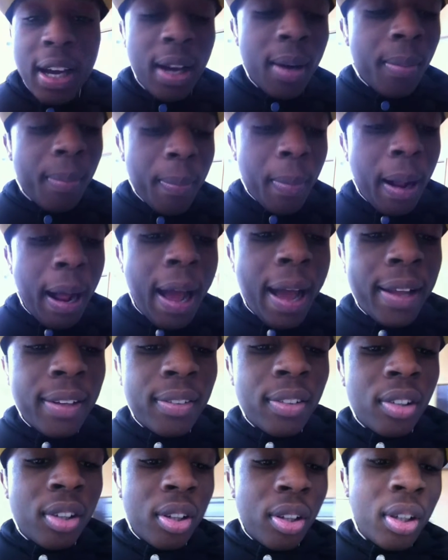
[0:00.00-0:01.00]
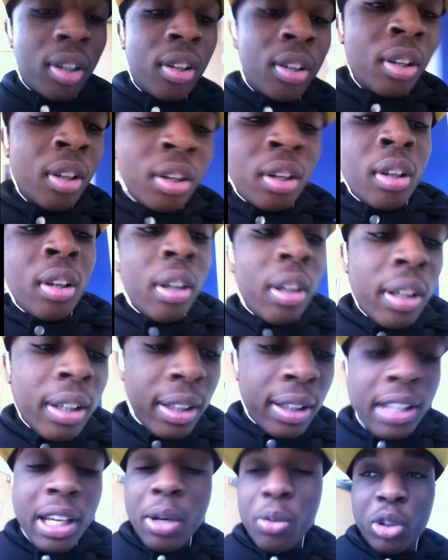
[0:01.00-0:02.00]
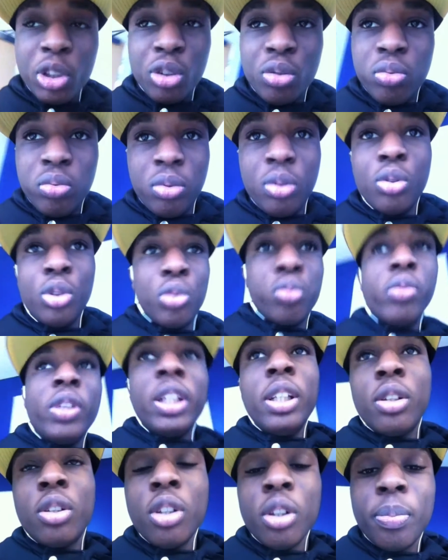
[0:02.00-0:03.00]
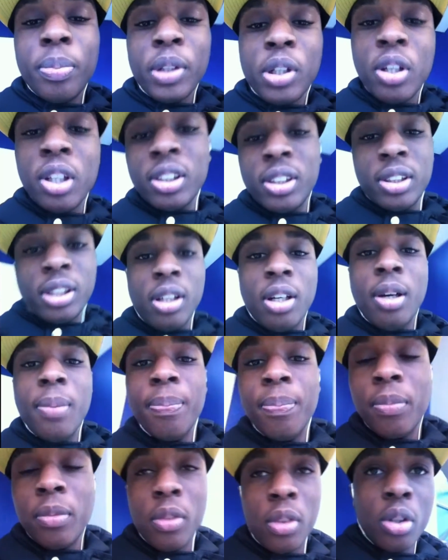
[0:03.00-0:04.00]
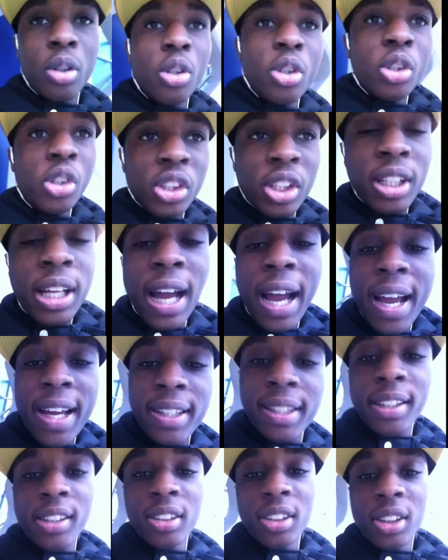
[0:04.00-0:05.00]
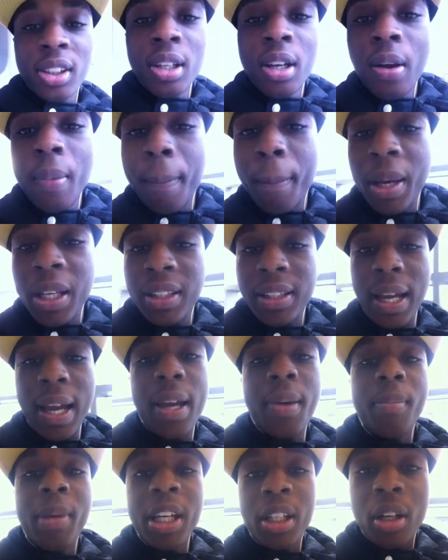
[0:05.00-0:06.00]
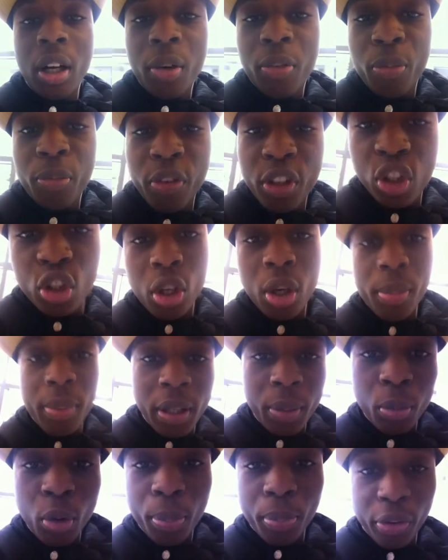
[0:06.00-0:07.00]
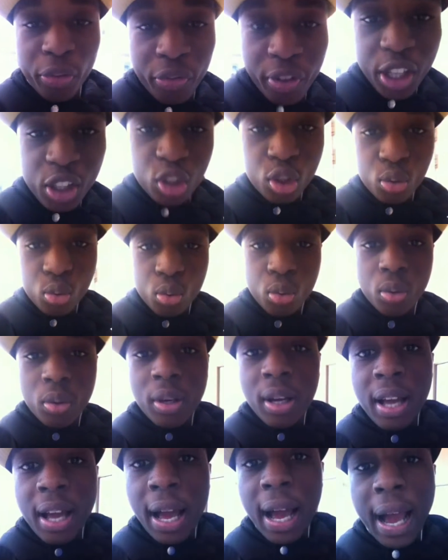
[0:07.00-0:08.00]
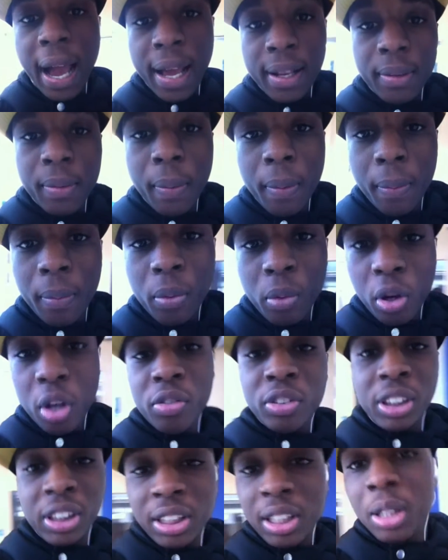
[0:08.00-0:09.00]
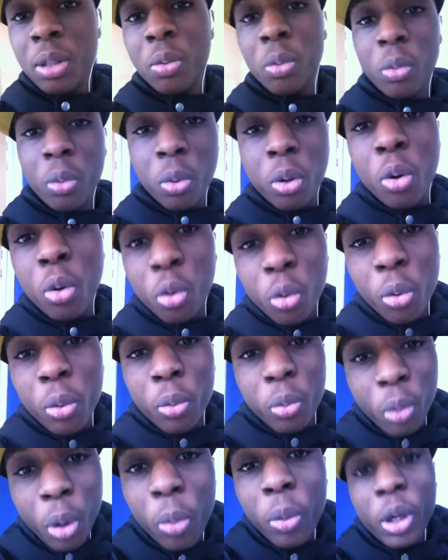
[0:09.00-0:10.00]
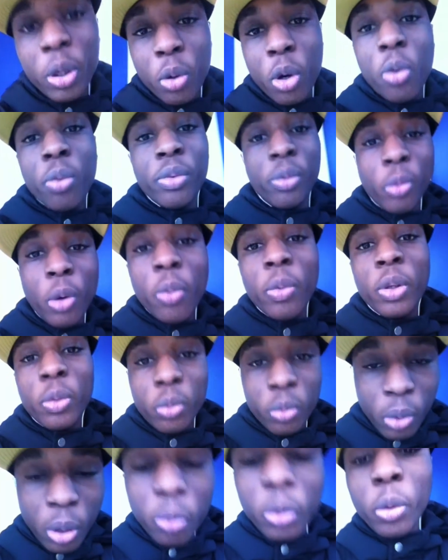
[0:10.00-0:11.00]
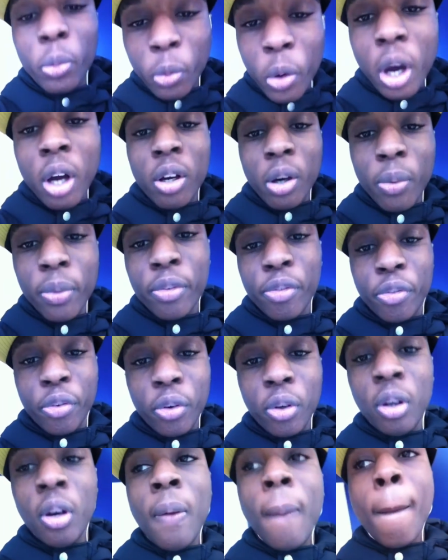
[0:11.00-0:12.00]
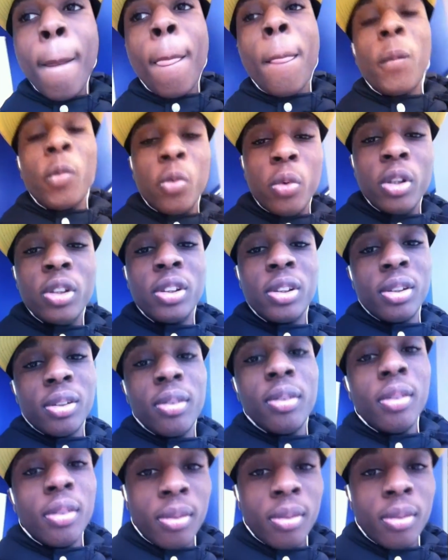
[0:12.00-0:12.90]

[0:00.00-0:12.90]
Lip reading: and it was really good because using the idents meant that it made our video a bit more professional, and obviously what we were going for was